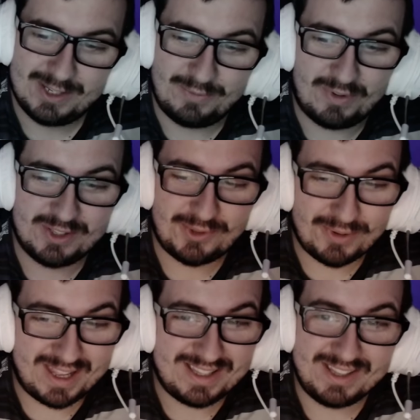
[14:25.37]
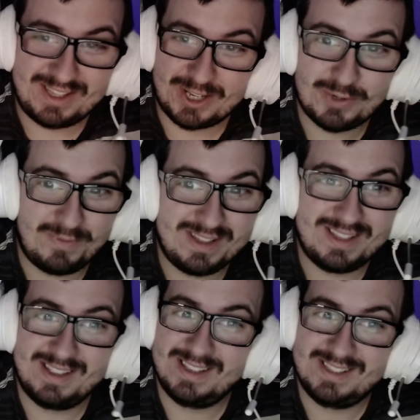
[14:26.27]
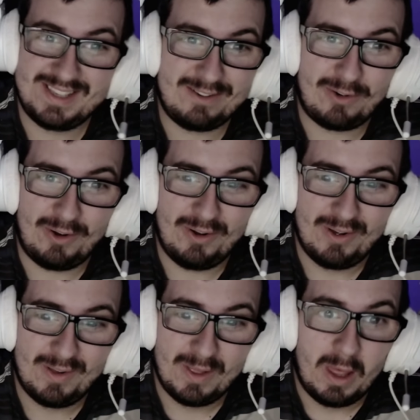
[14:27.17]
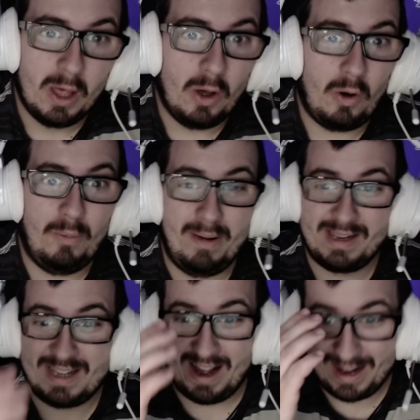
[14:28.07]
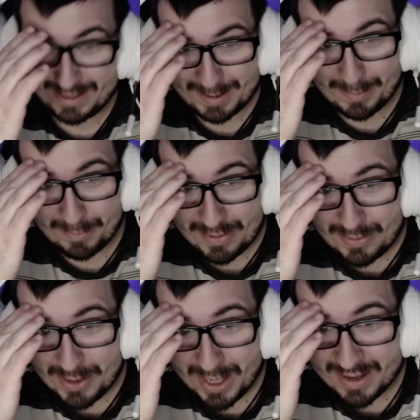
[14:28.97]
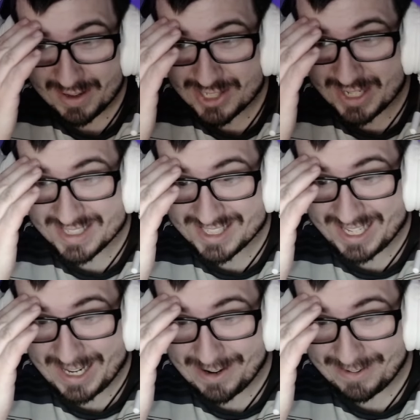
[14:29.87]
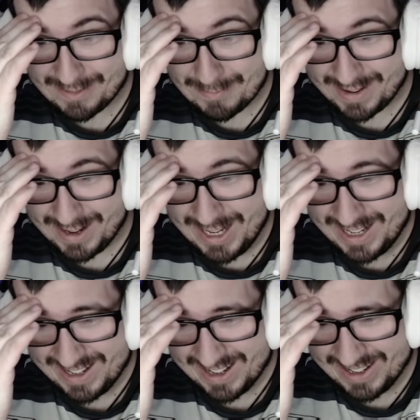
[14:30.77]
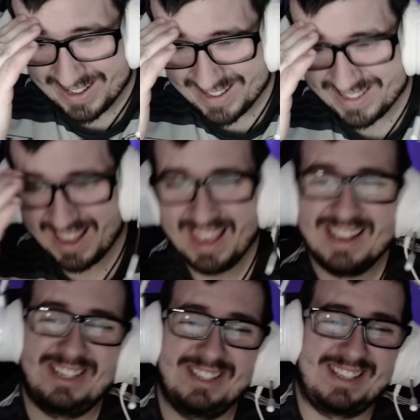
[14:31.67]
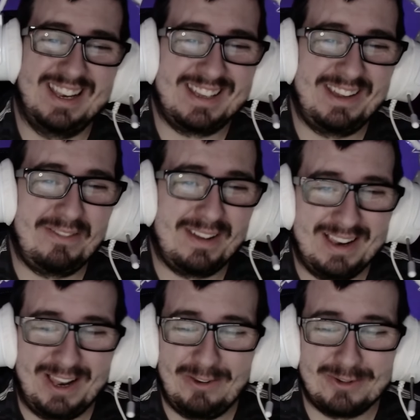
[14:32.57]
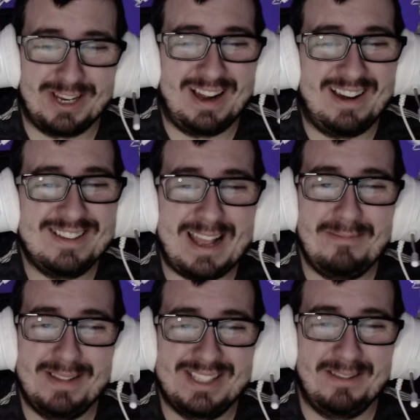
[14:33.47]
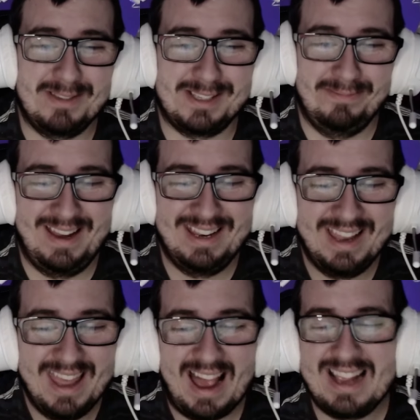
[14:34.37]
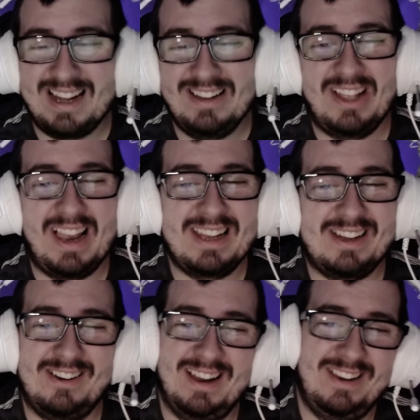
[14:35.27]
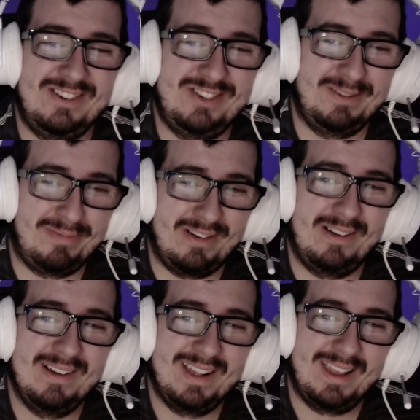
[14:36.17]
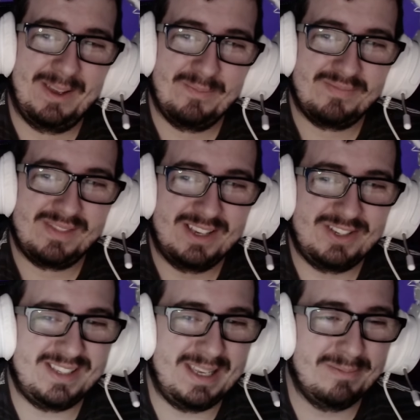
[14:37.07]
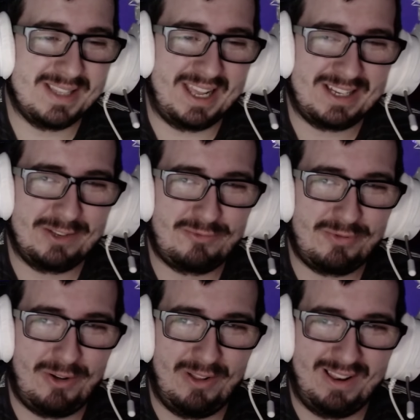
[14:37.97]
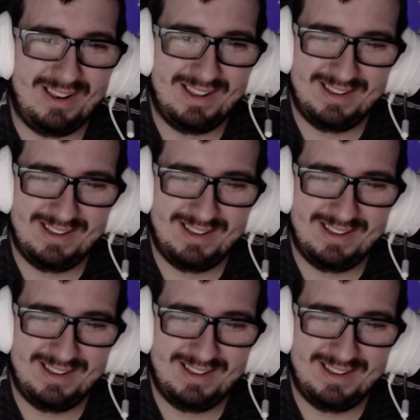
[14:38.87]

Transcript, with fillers: wants to get in touch with Zero. Oh my god! She's here! She's gonna give Lelouch a hard time, it seems, man. I kinda like her energy, bro. She seems like a troll.